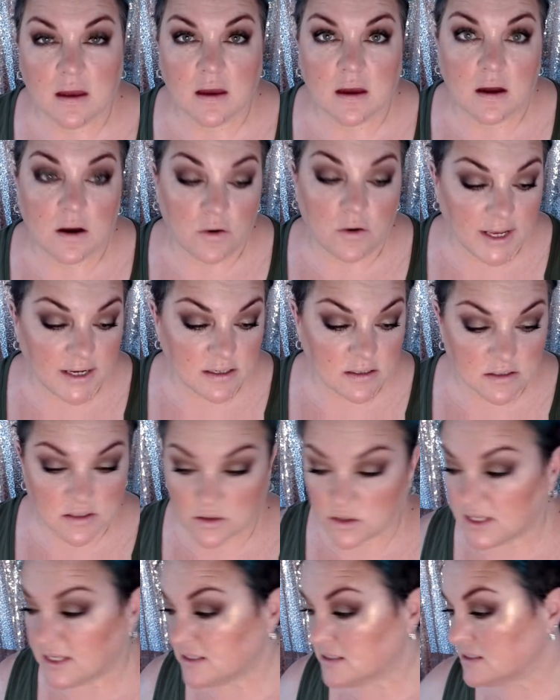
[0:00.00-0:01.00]
All right, so
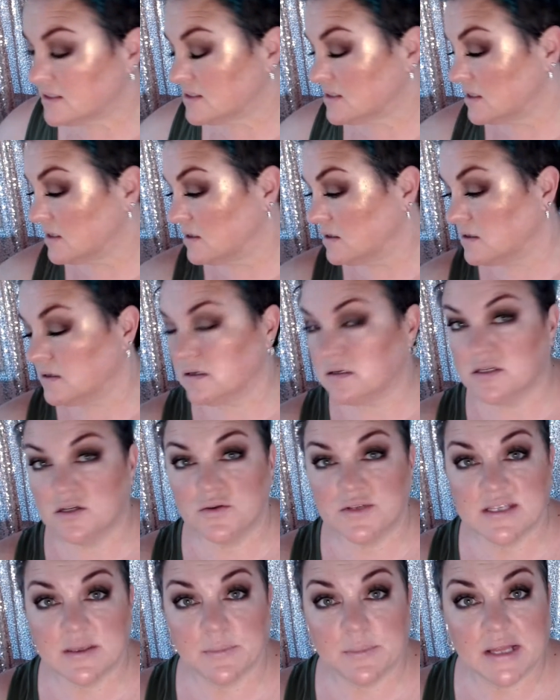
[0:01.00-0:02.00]
let's do
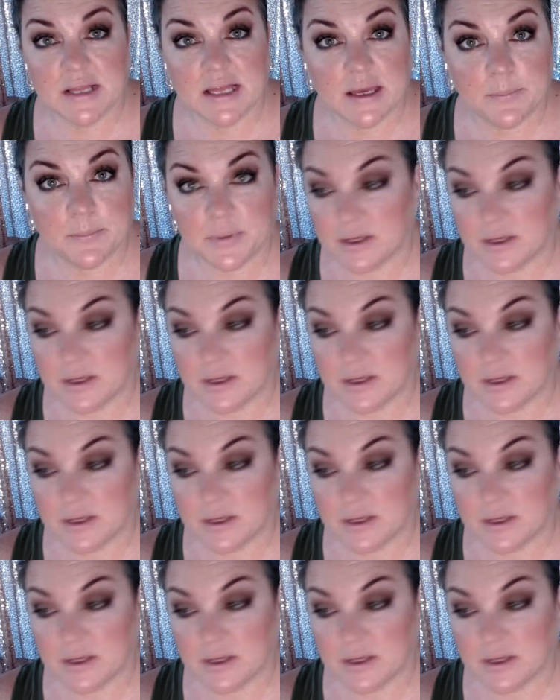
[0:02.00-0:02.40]
some lip.